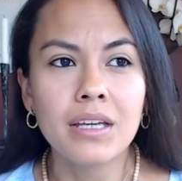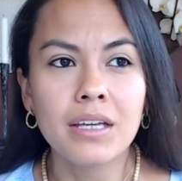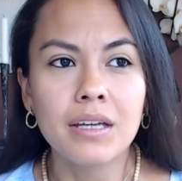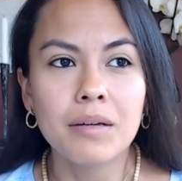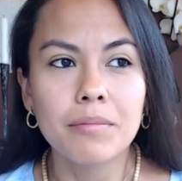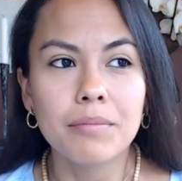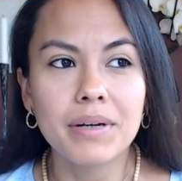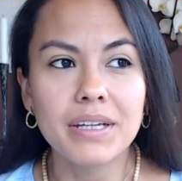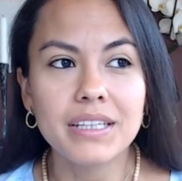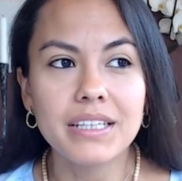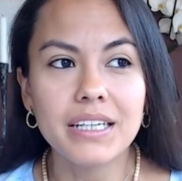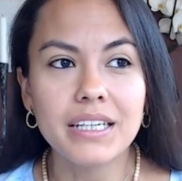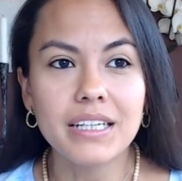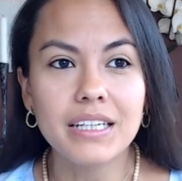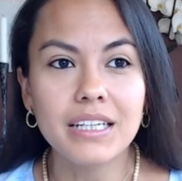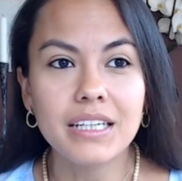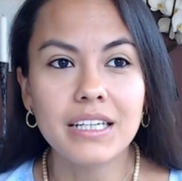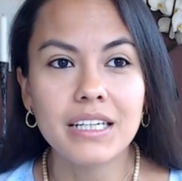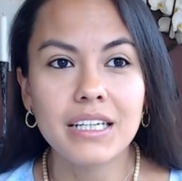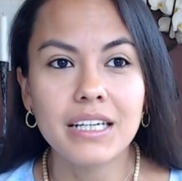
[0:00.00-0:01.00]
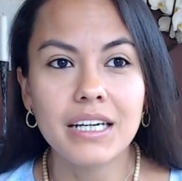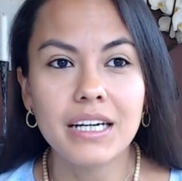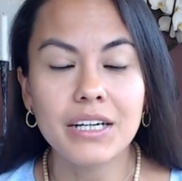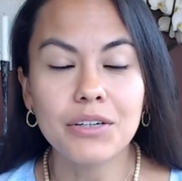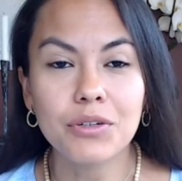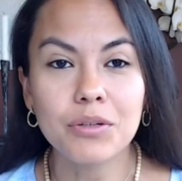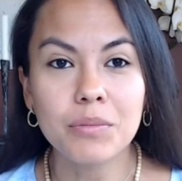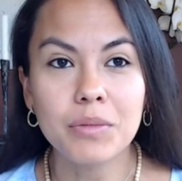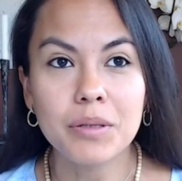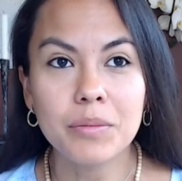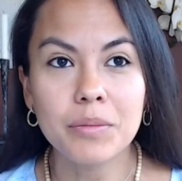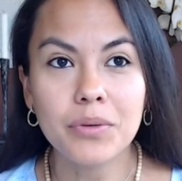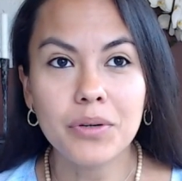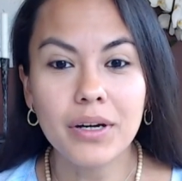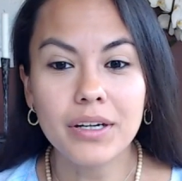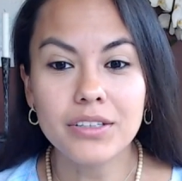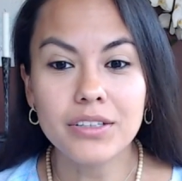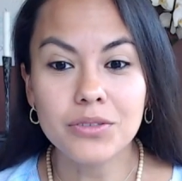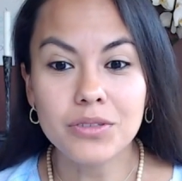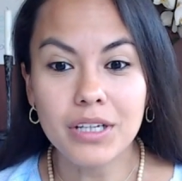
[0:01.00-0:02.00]
But then I remember
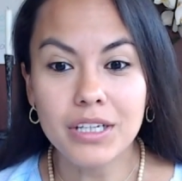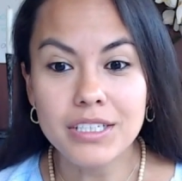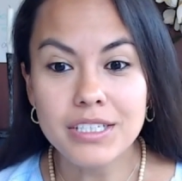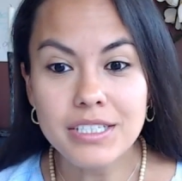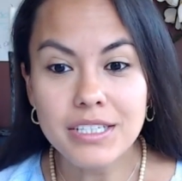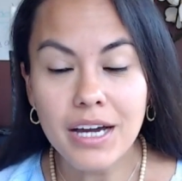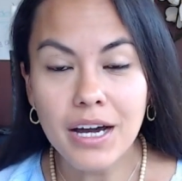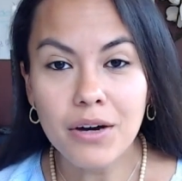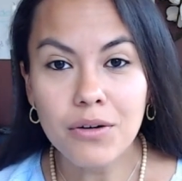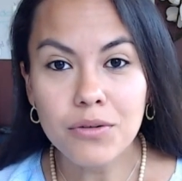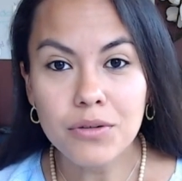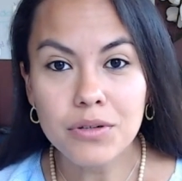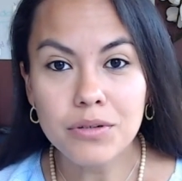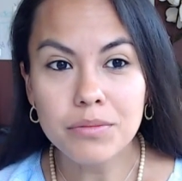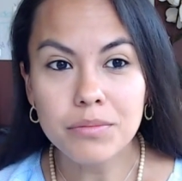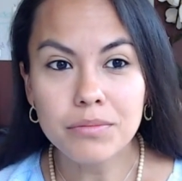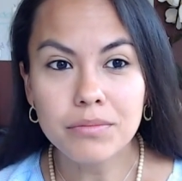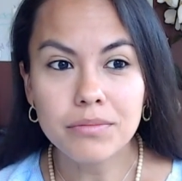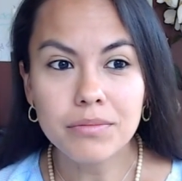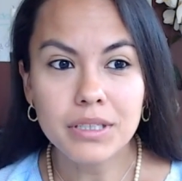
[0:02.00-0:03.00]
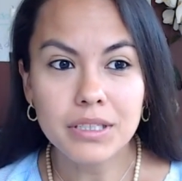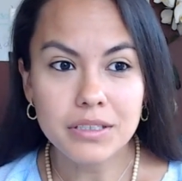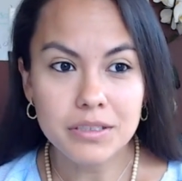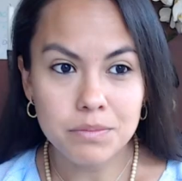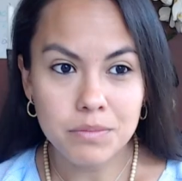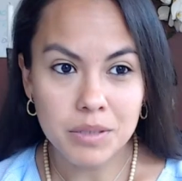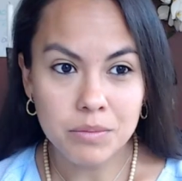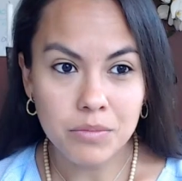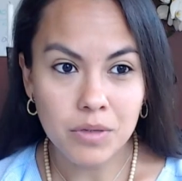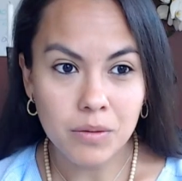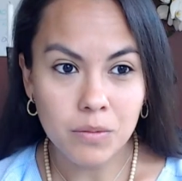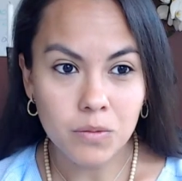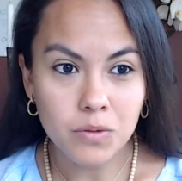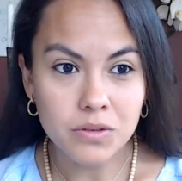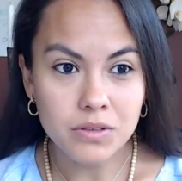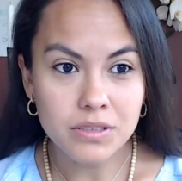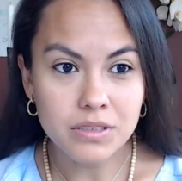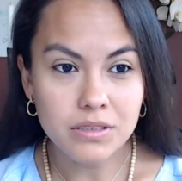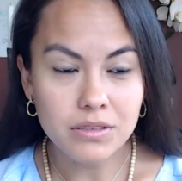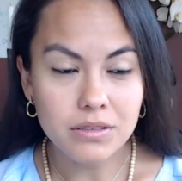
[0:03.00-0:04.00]
I took a shower because my mom
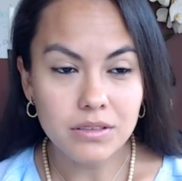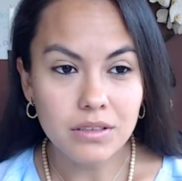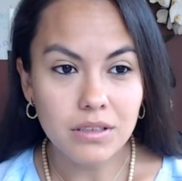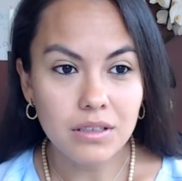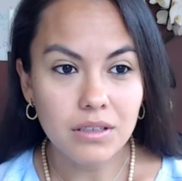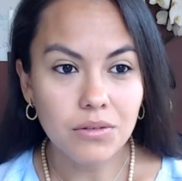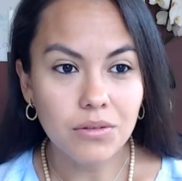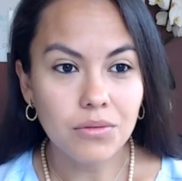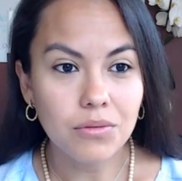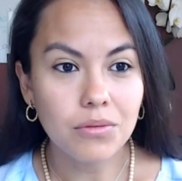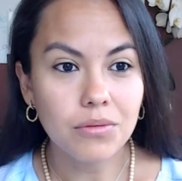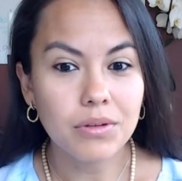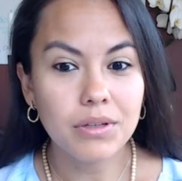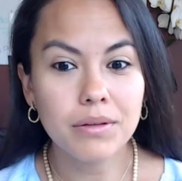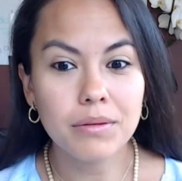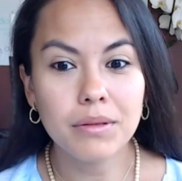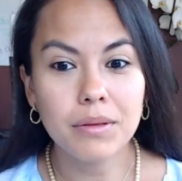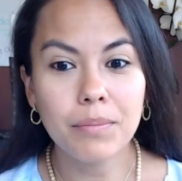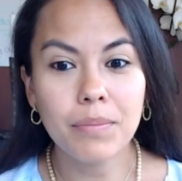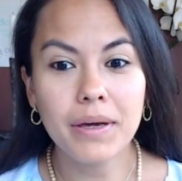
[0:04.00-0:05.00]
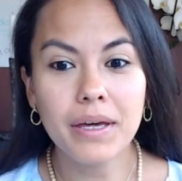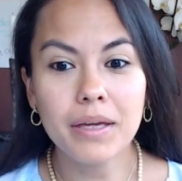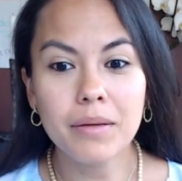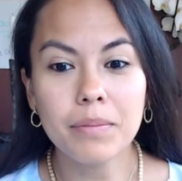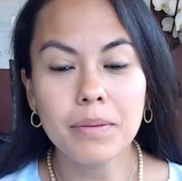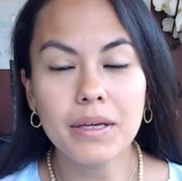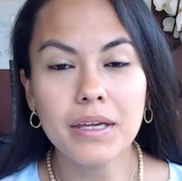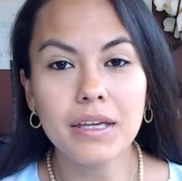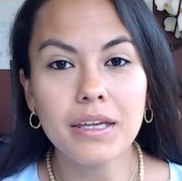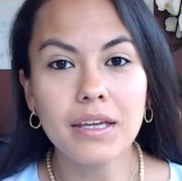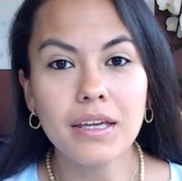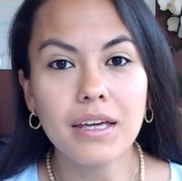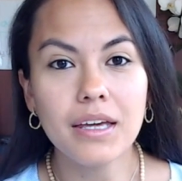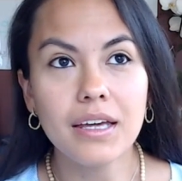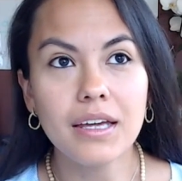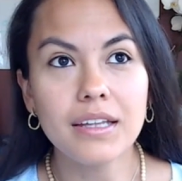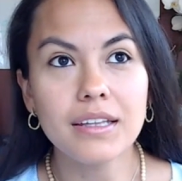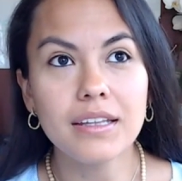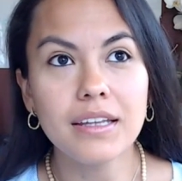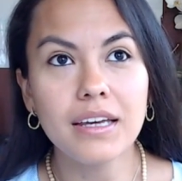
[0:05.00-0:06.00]
was with the baby,
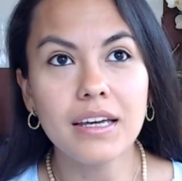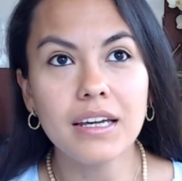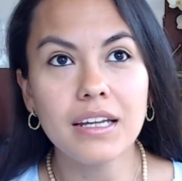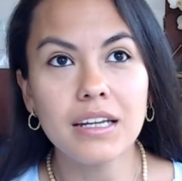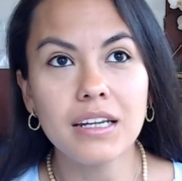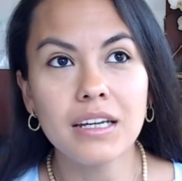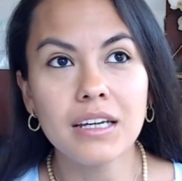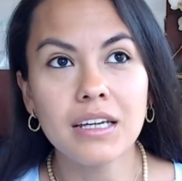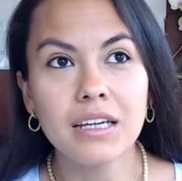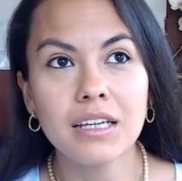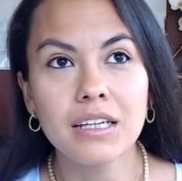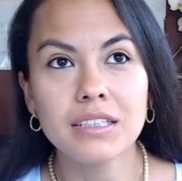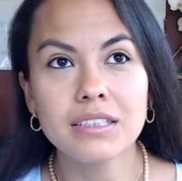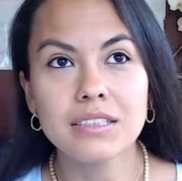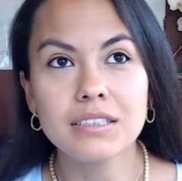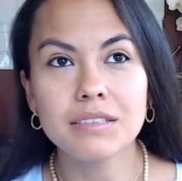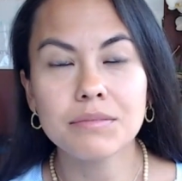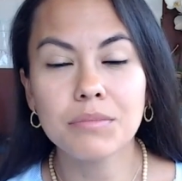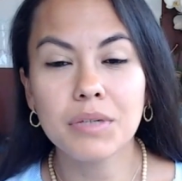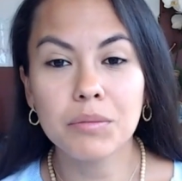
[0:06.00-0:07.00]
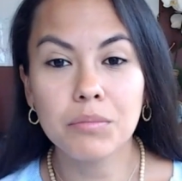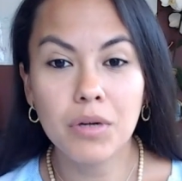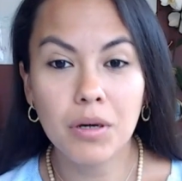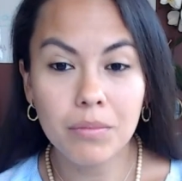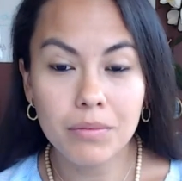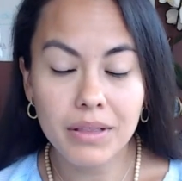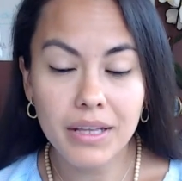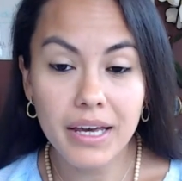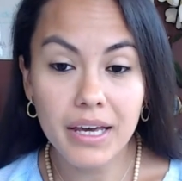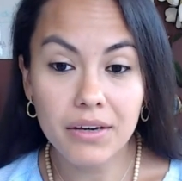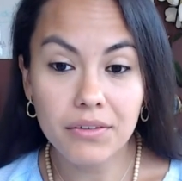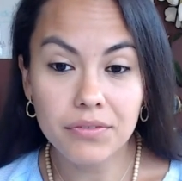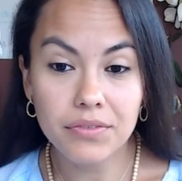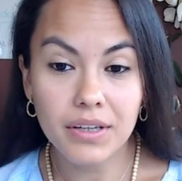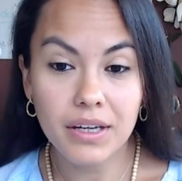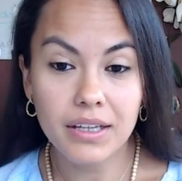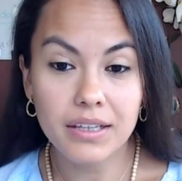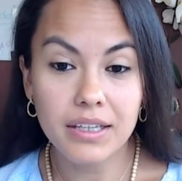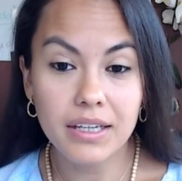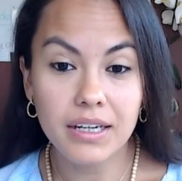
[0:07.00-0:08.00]
and then my mom left,
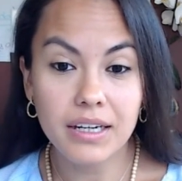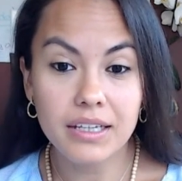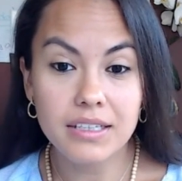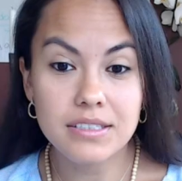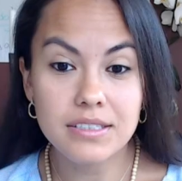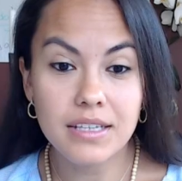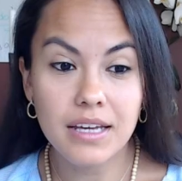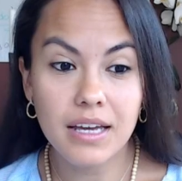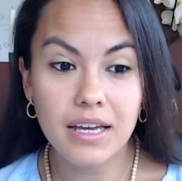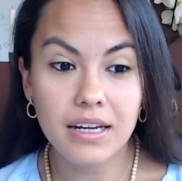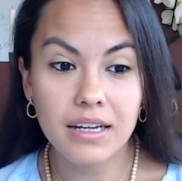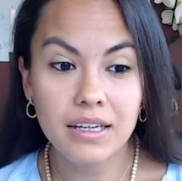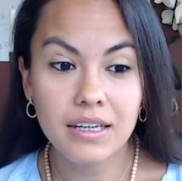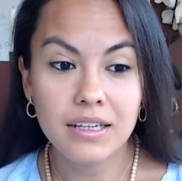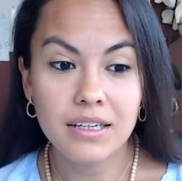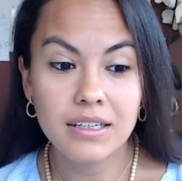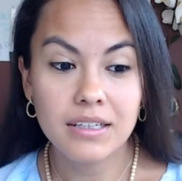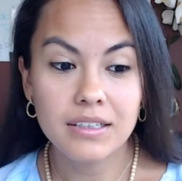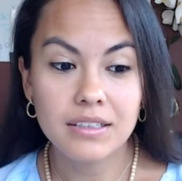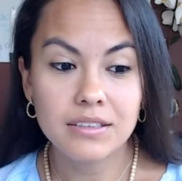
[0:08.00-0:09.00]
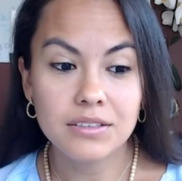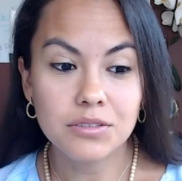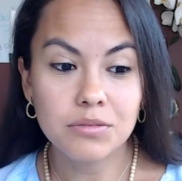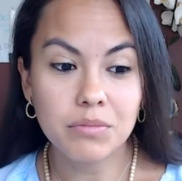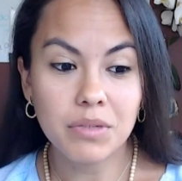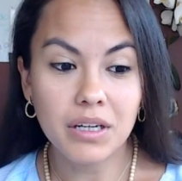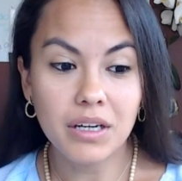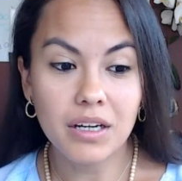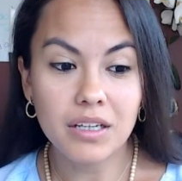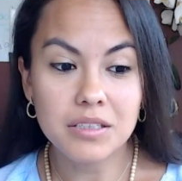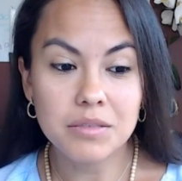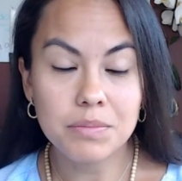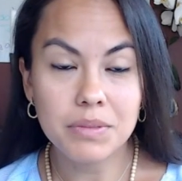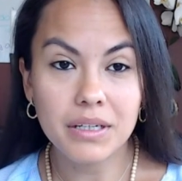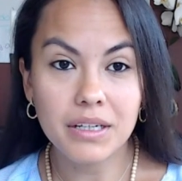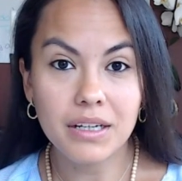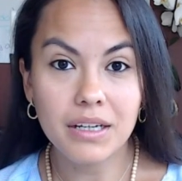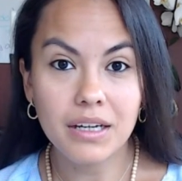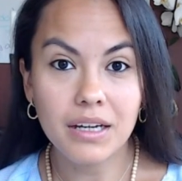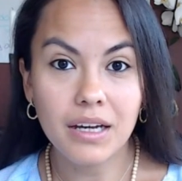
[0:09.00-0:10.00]
and then I said to my
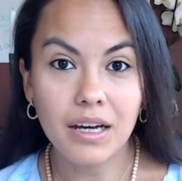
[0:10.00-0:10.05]
husband,